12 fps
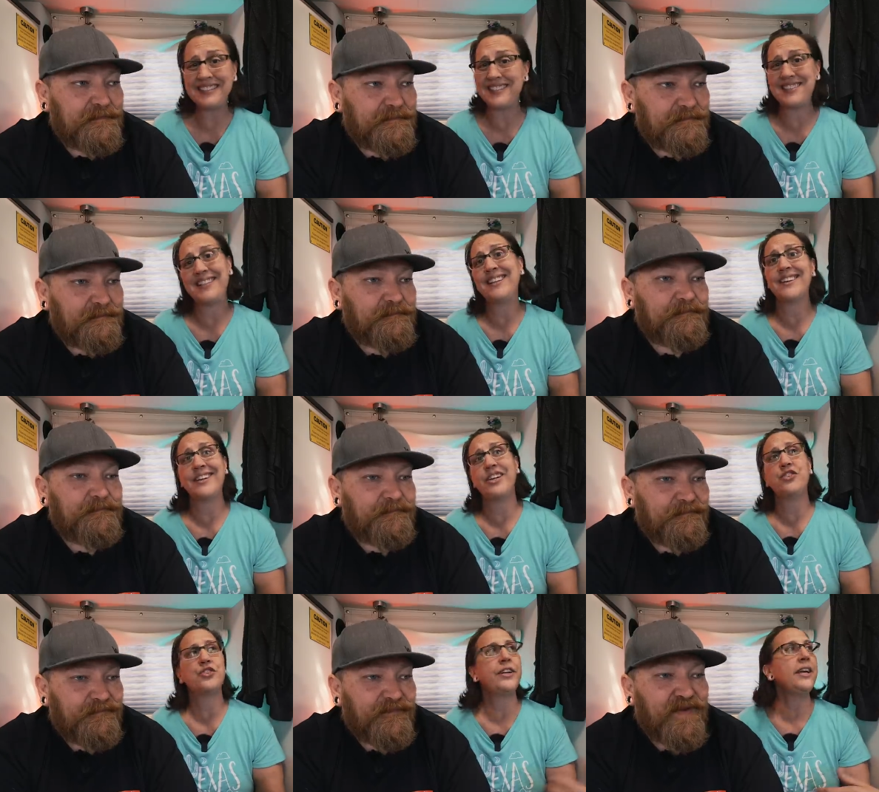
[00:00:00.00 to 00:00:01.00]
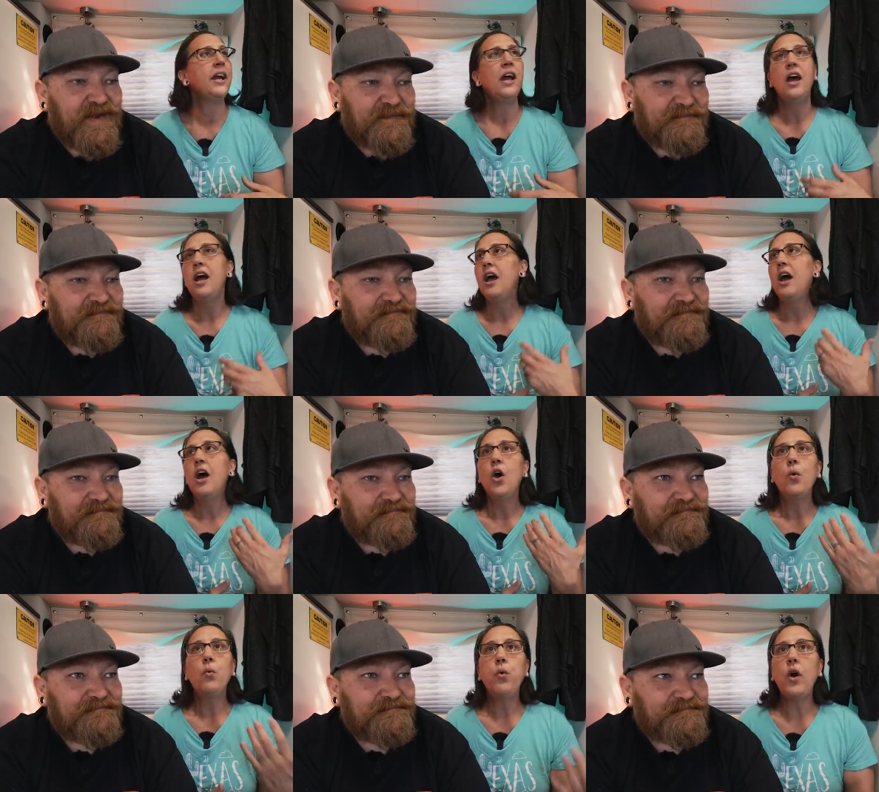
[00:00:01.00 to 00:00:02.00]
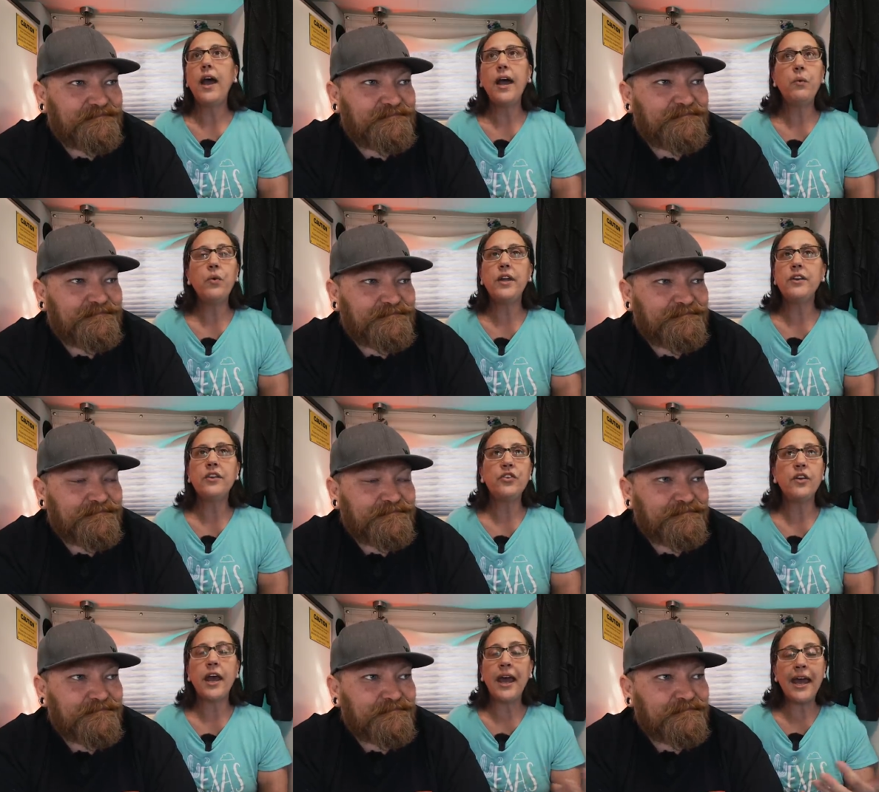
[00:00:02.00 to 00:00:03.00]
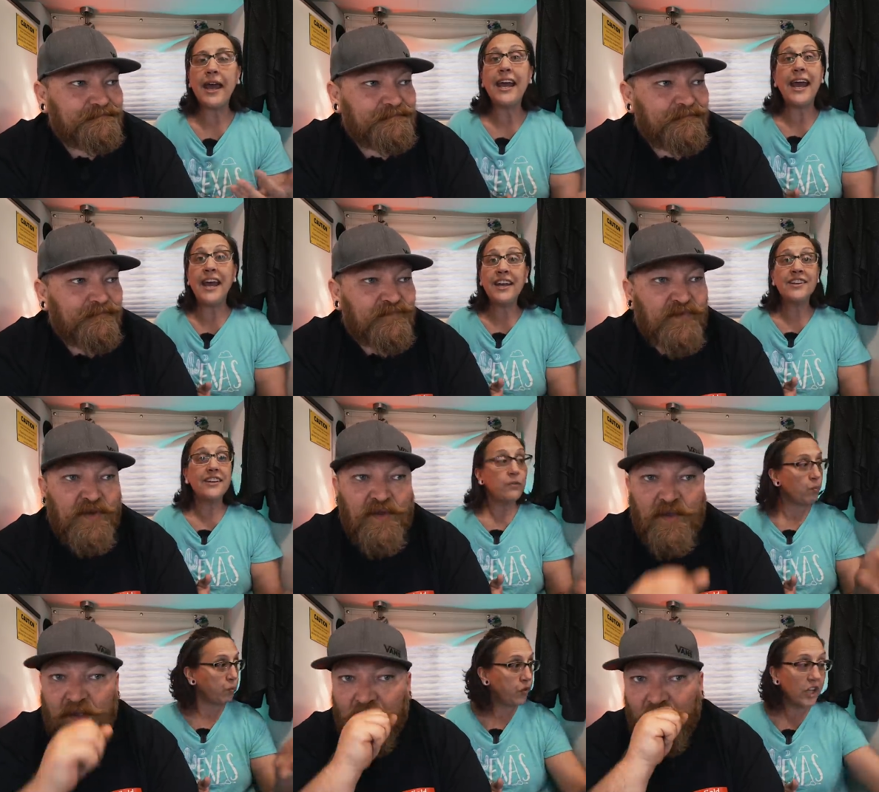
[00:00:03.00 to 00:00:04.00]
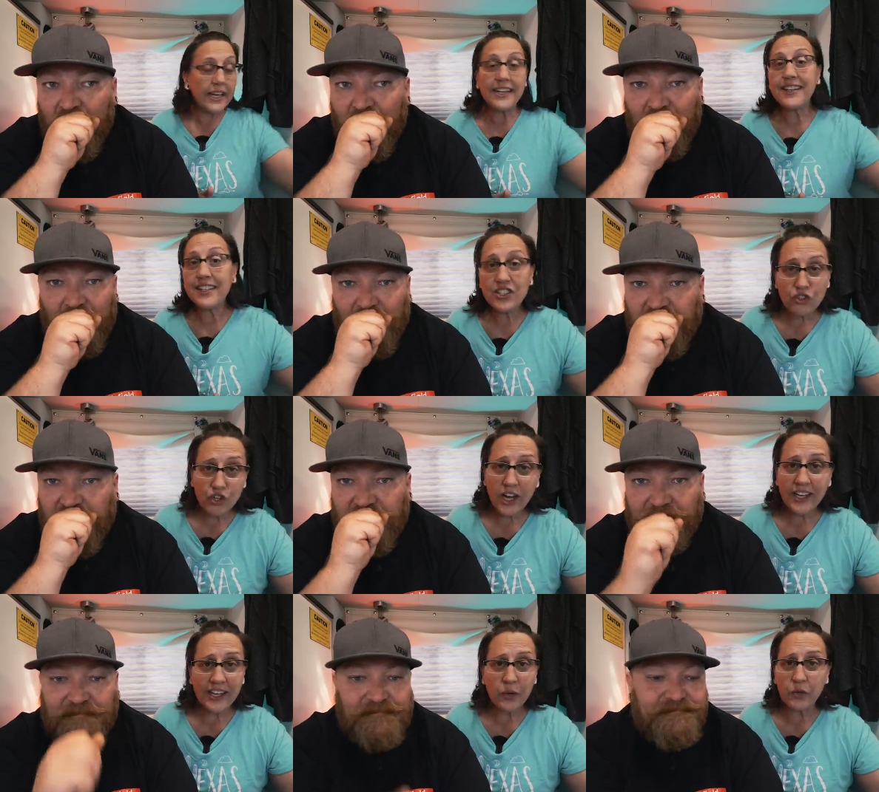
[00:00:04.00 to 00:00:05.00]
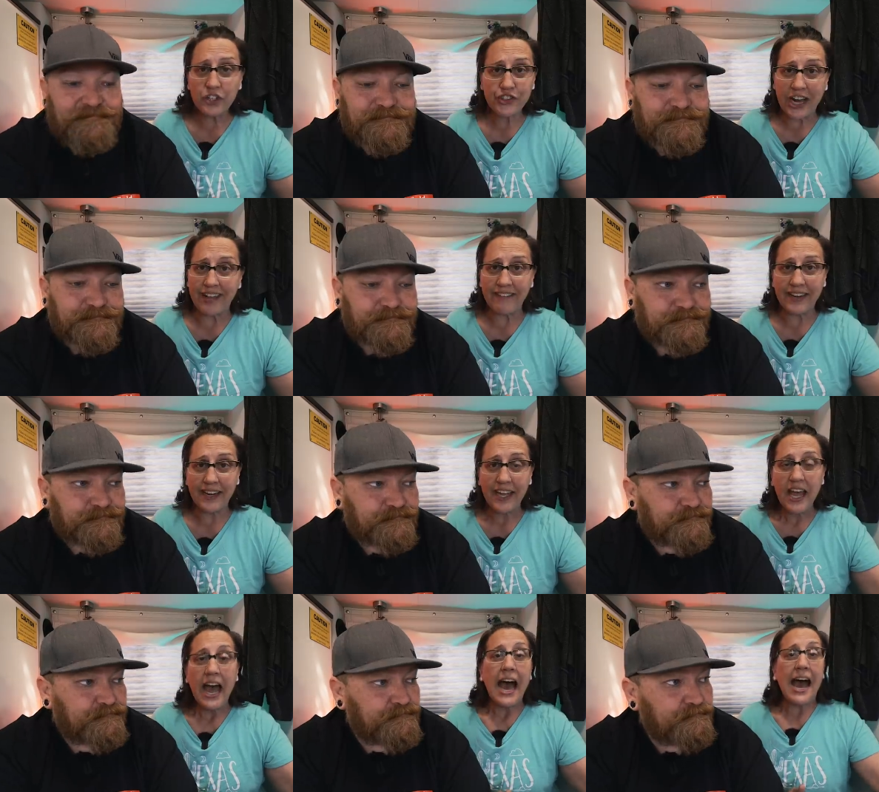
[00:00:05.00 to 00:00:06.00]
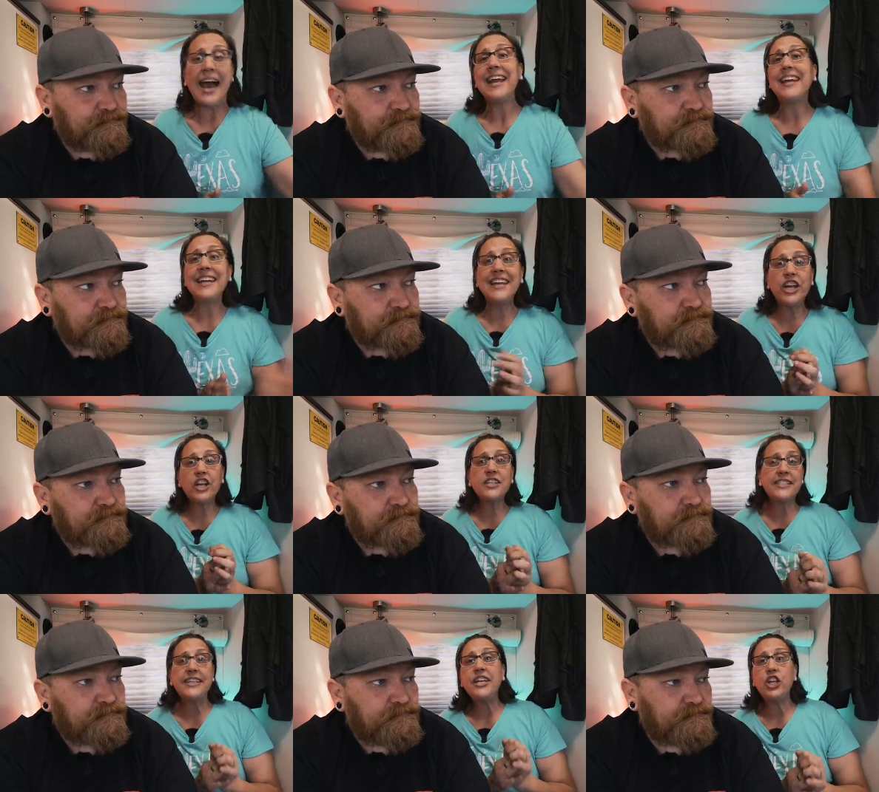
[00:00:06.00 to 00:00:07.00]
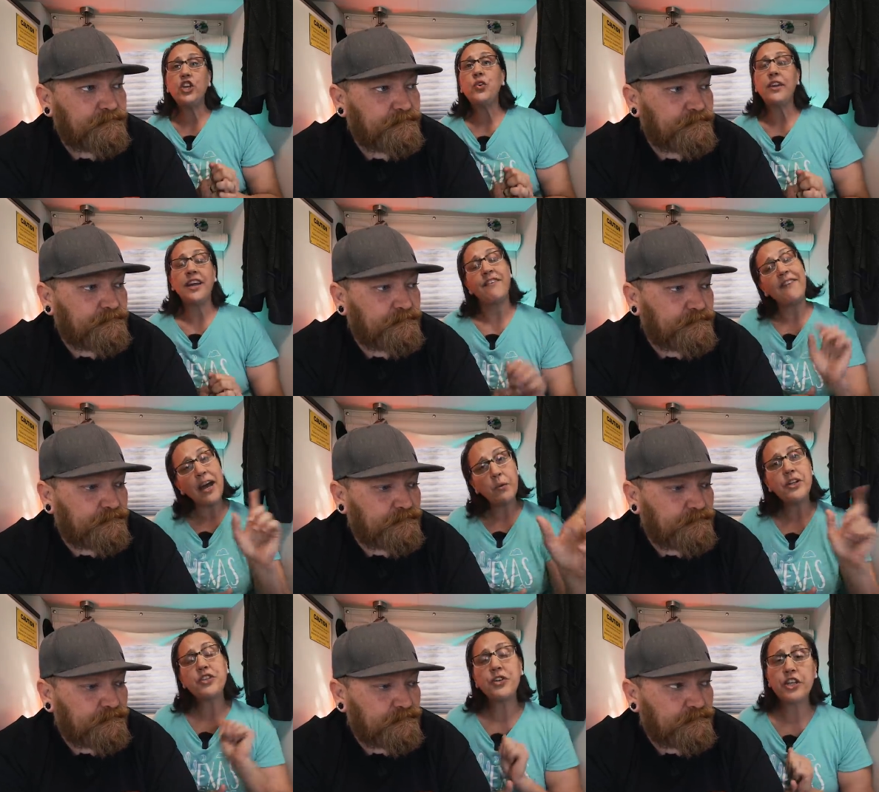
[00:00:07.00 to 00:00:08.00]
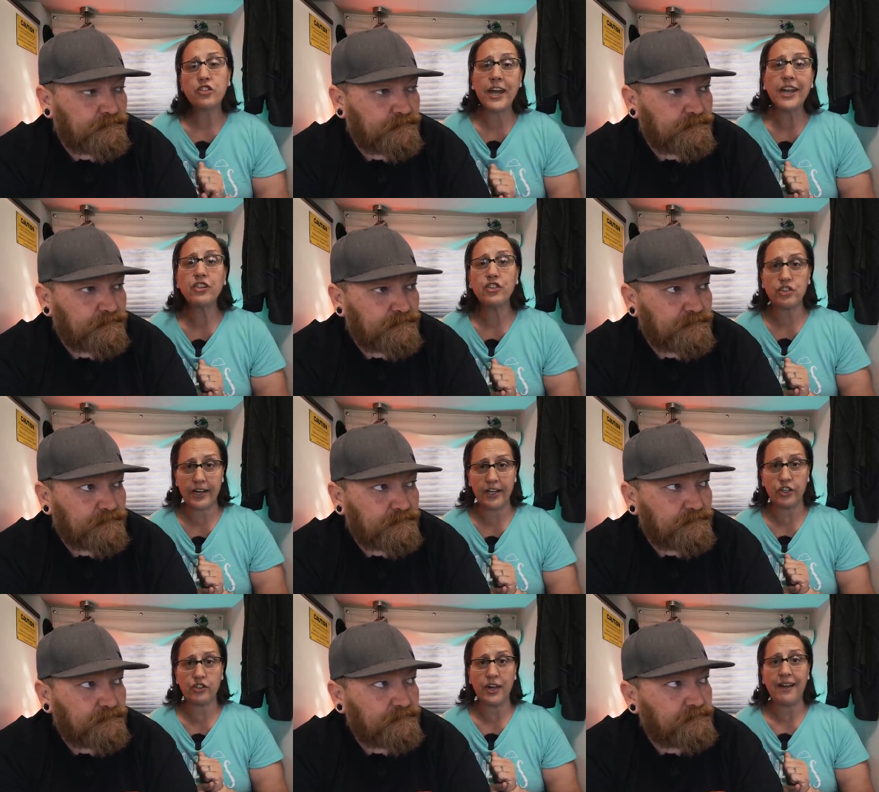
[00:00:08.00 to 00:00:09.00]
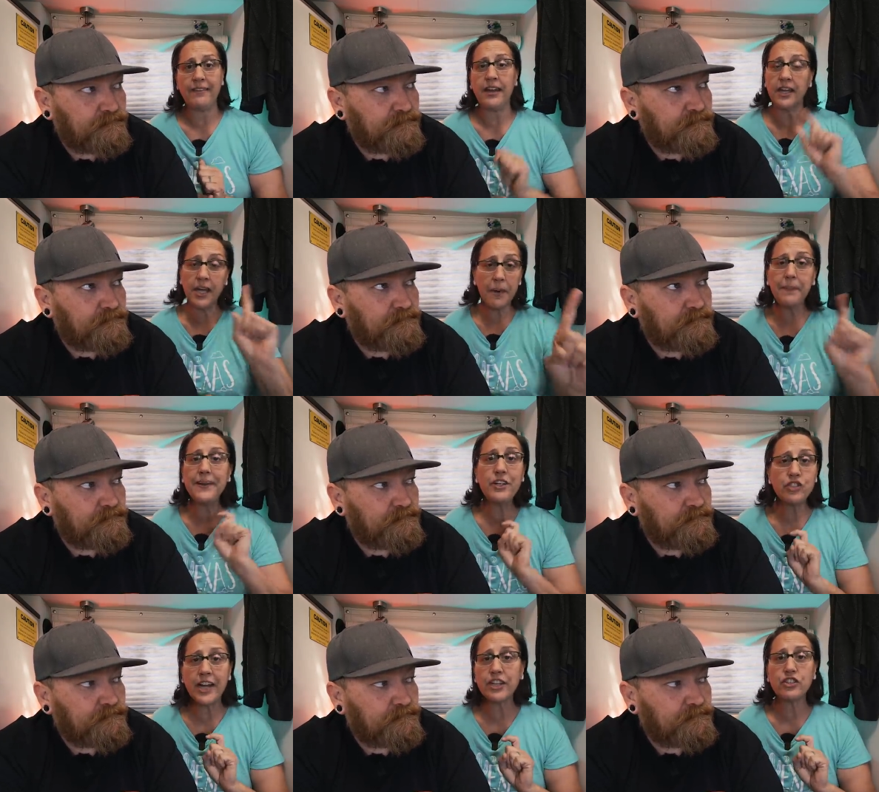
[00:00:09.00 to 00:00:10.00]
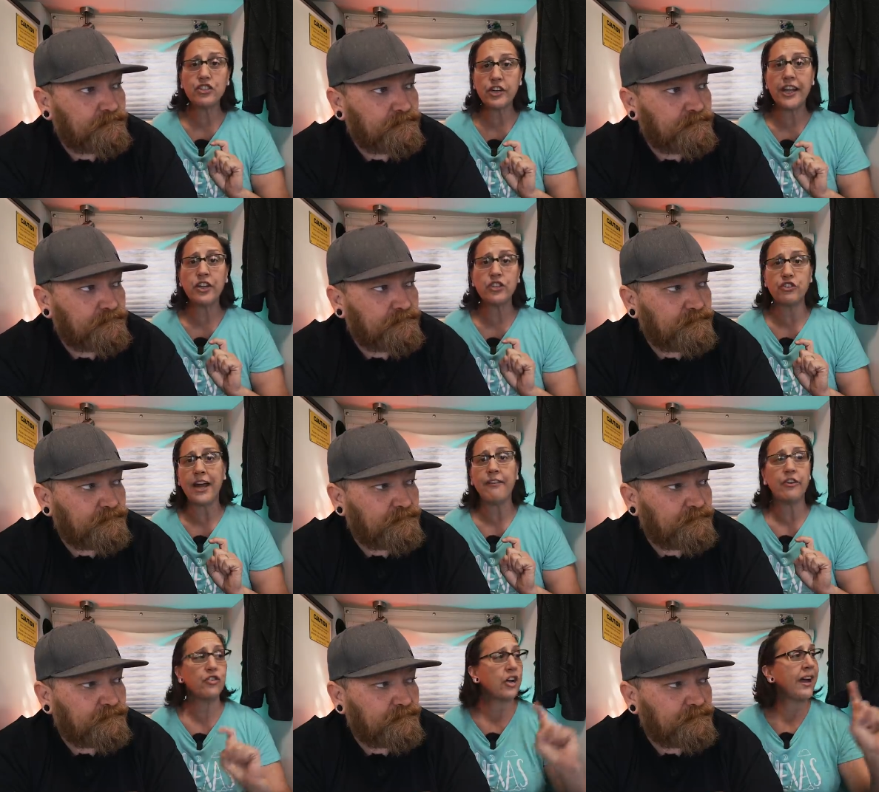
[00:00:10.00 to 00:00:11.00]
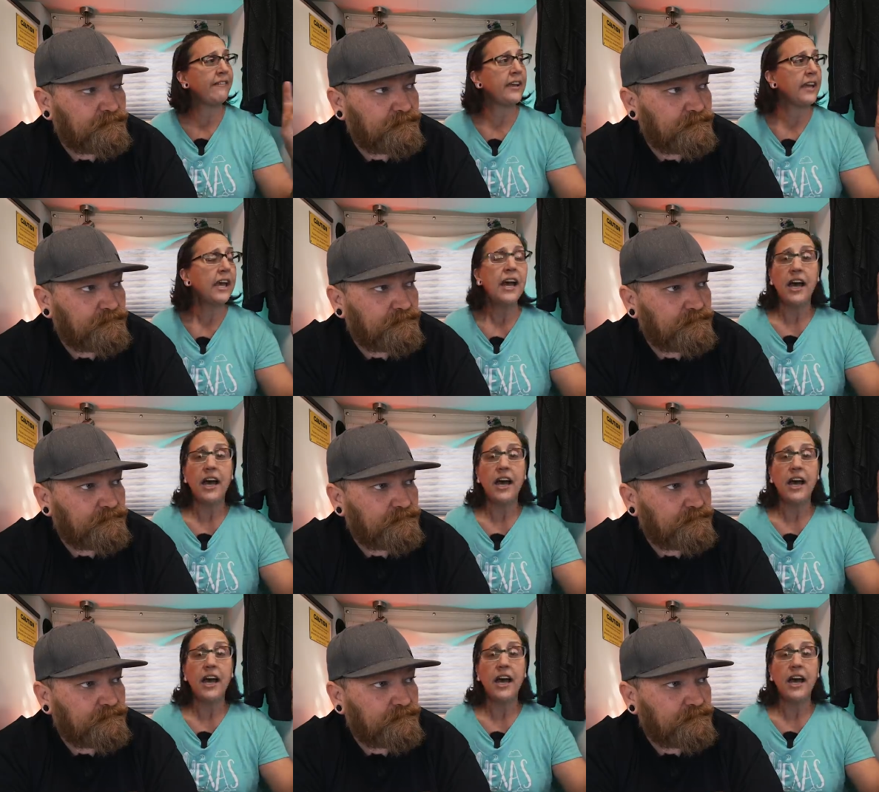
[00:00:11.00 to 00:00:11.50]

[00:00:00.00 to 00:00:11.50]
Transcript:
Speaker 1: to see the country why wouldn't and look at this truck that we're driving i can guarantee you that if i went to a tractor trailer driving a company tractor trailer driver driving